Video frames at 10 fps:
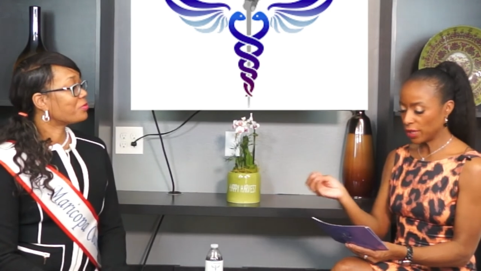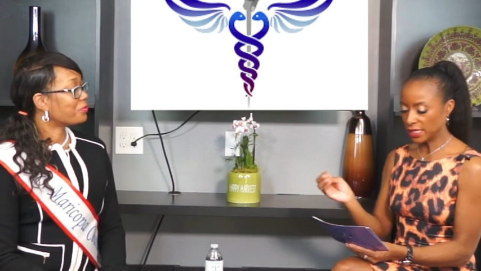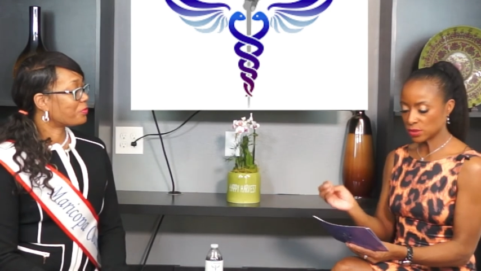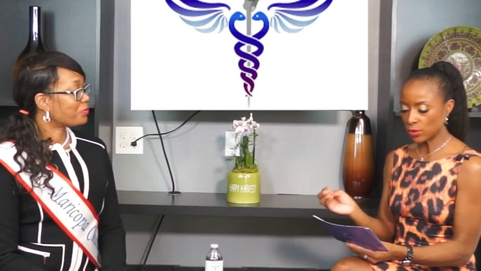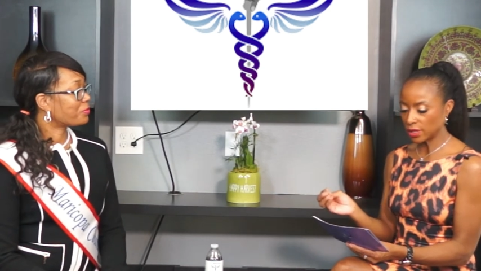
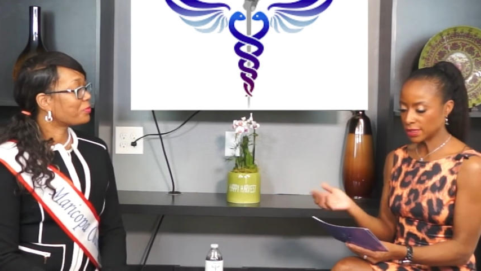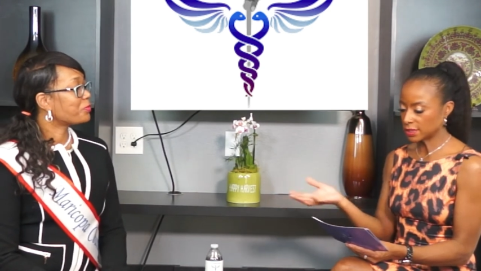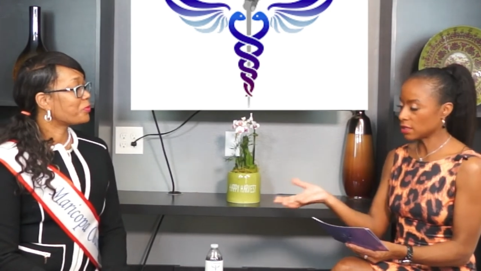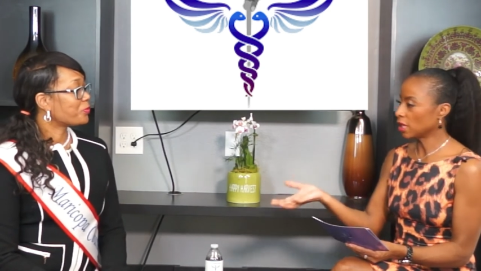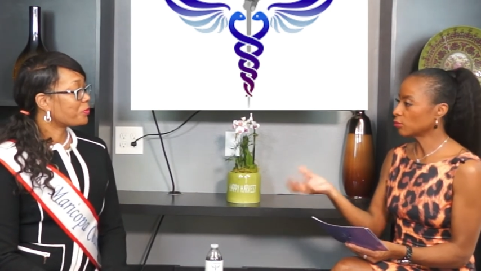Speaker 1: as well as
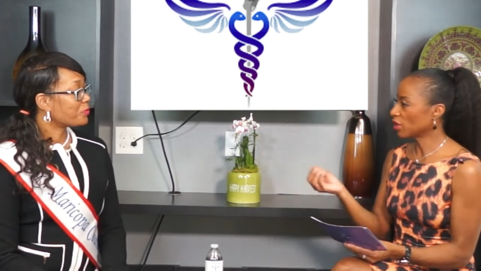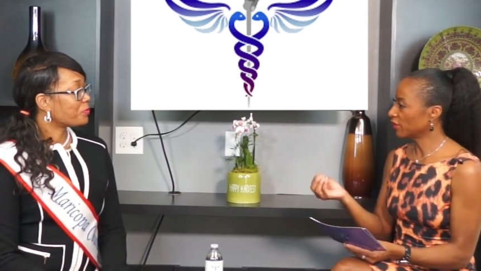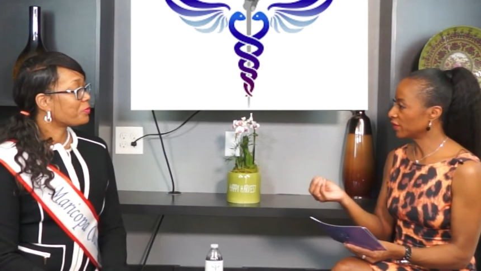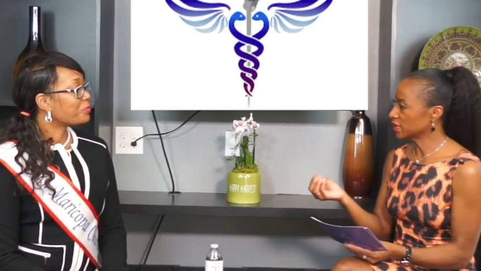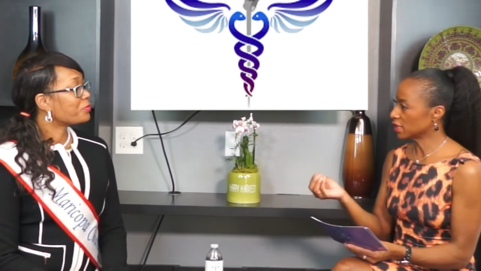a
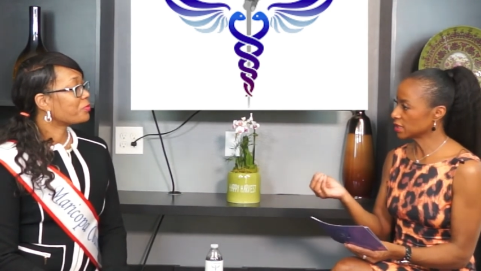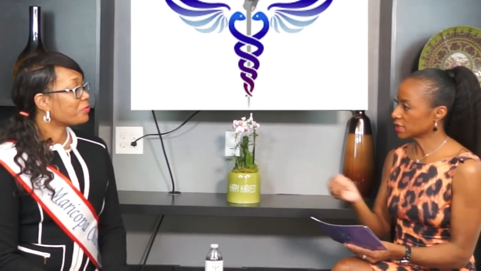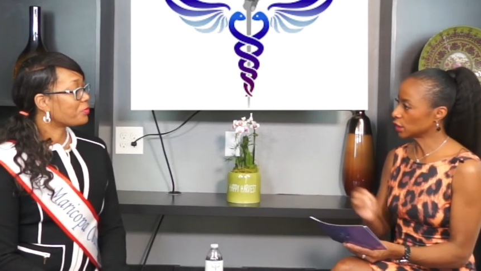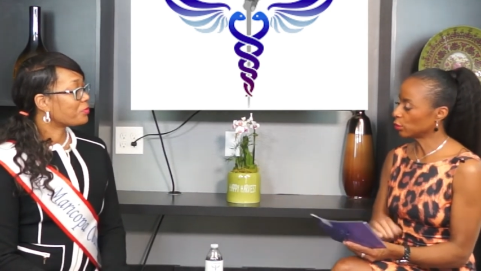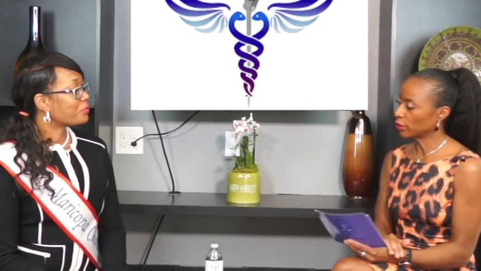nonprofit. Tell us
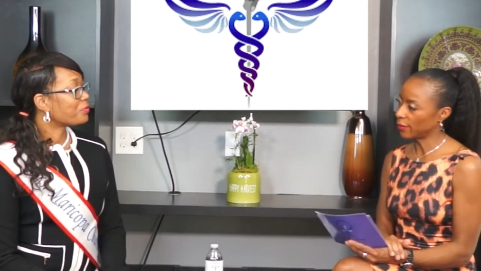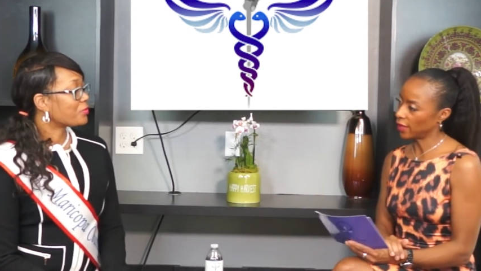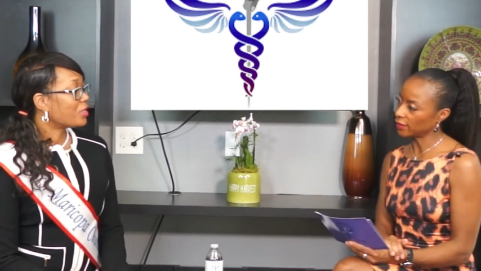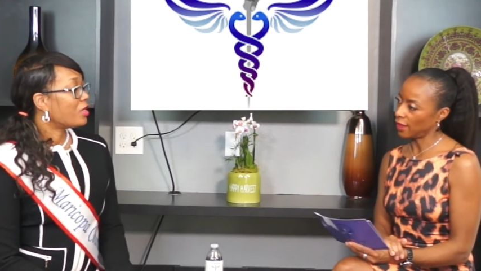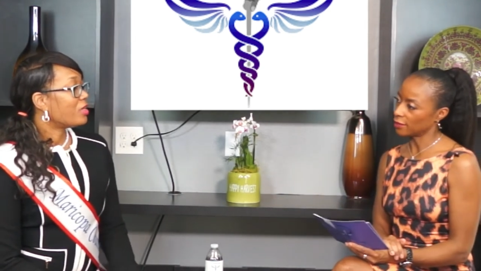a little bit
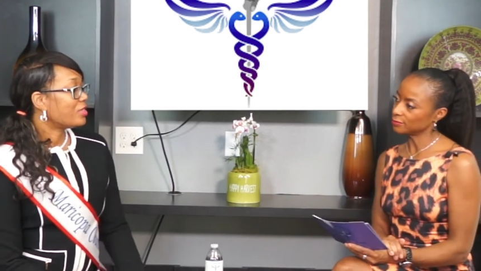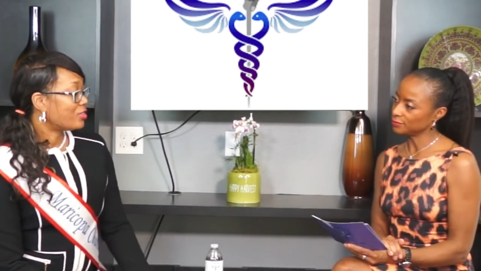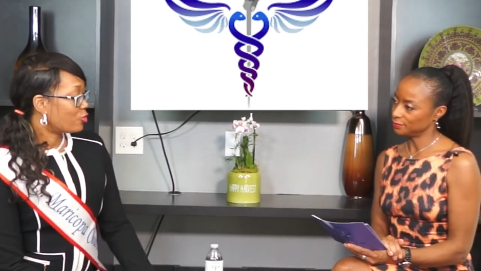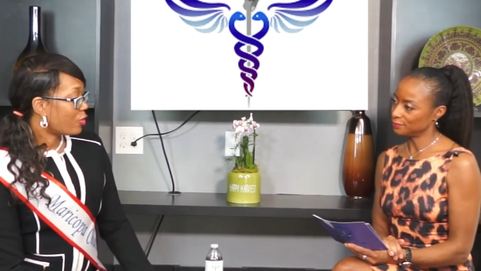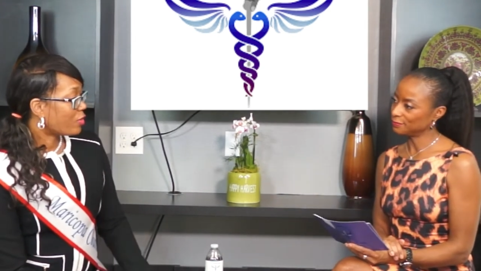about that.
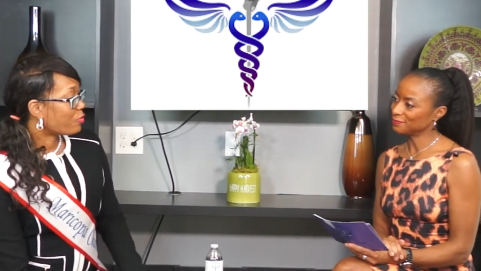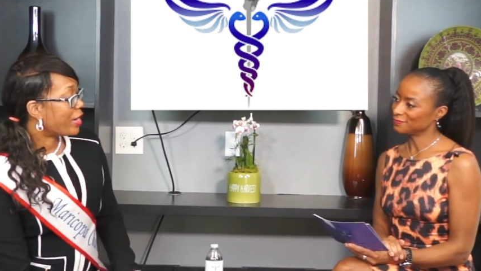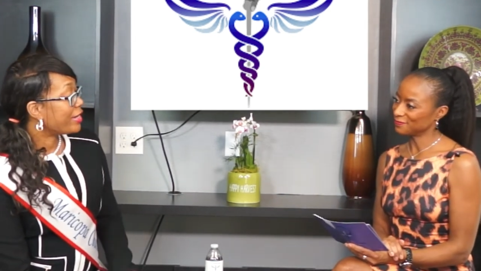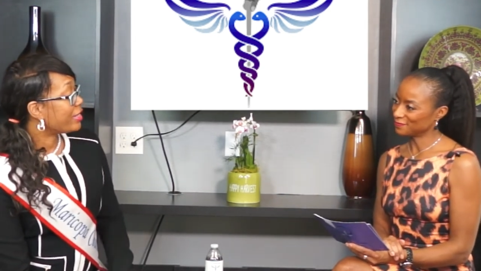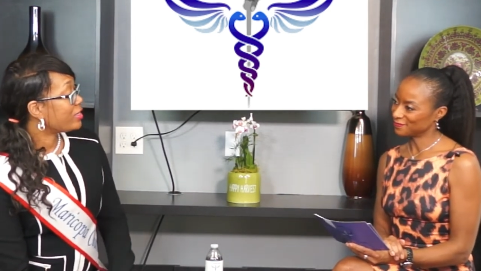
Speaker 2: Sure.
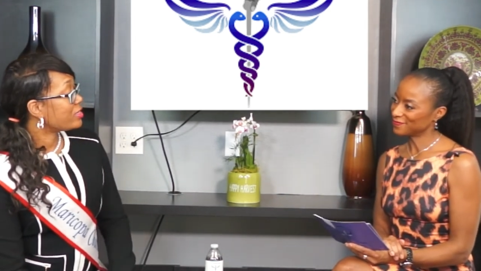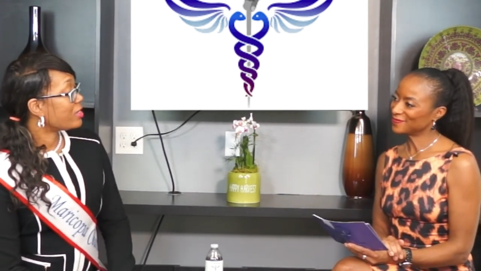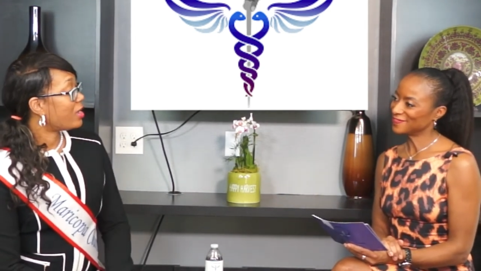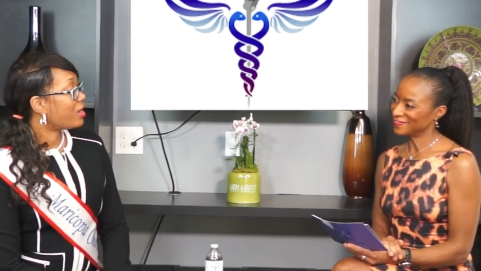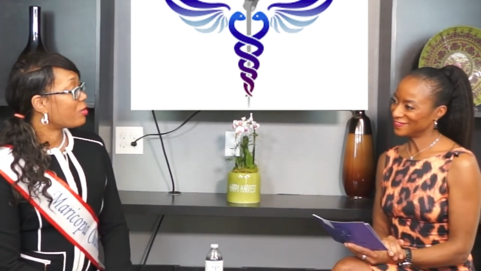Radiant
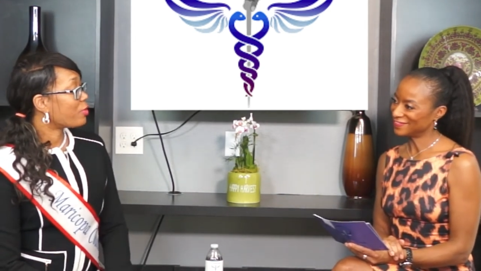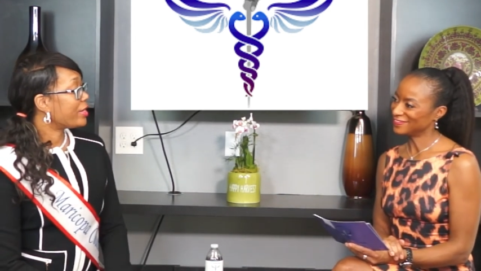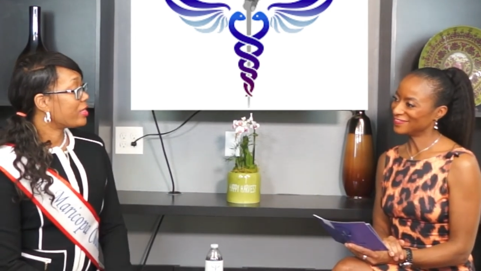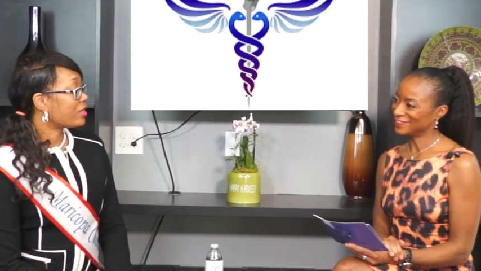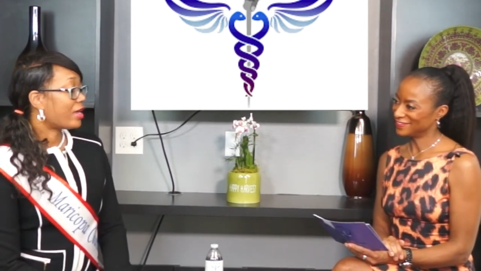uh,
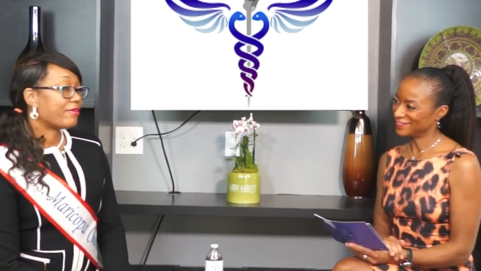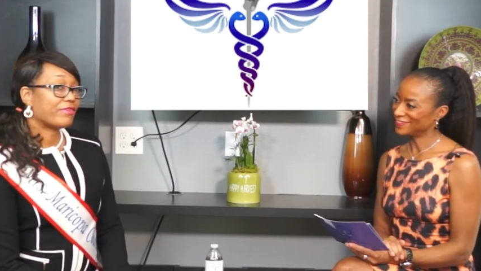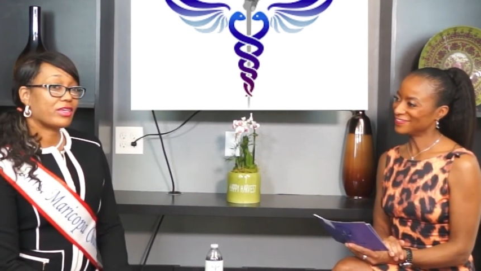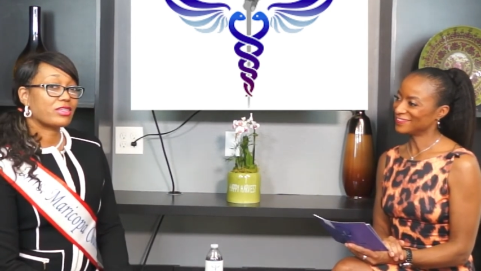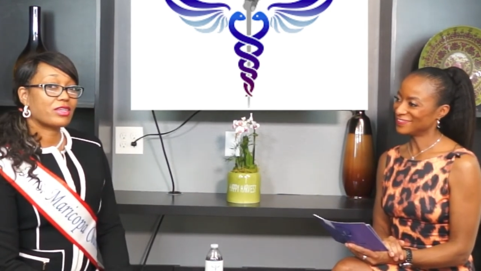Radiant Life
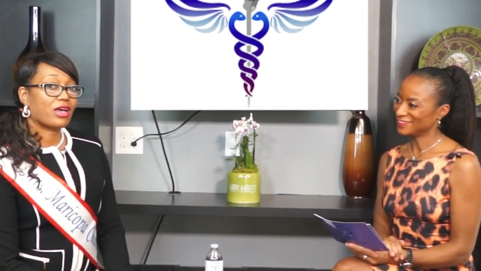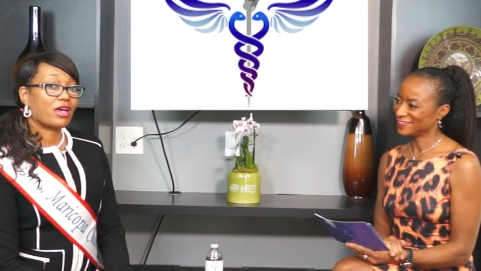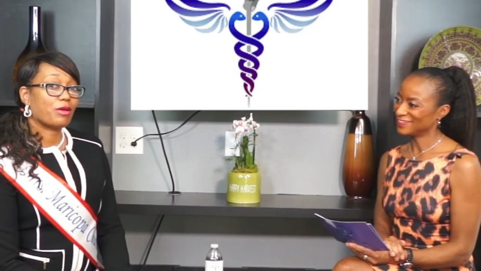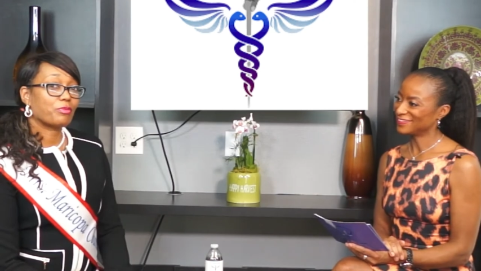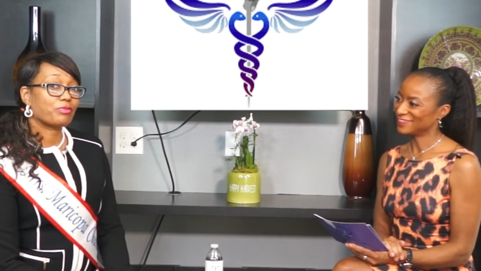is
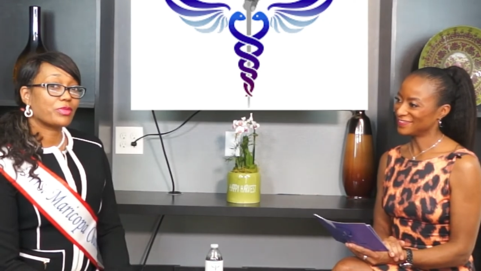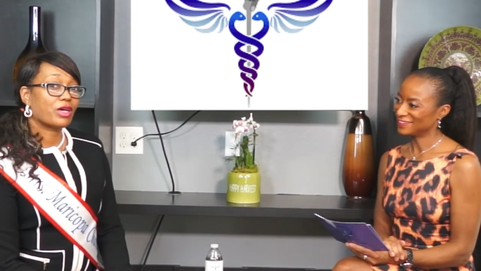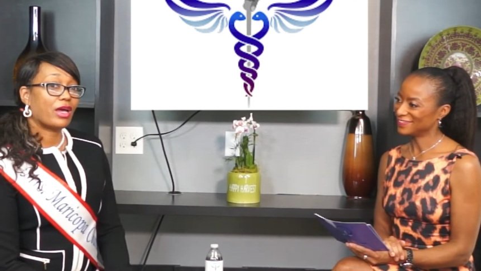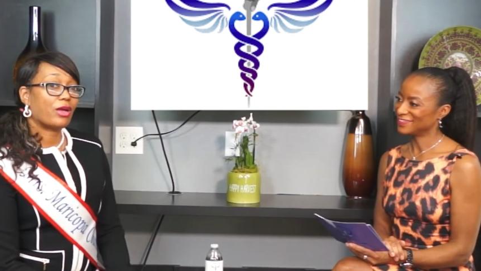um, a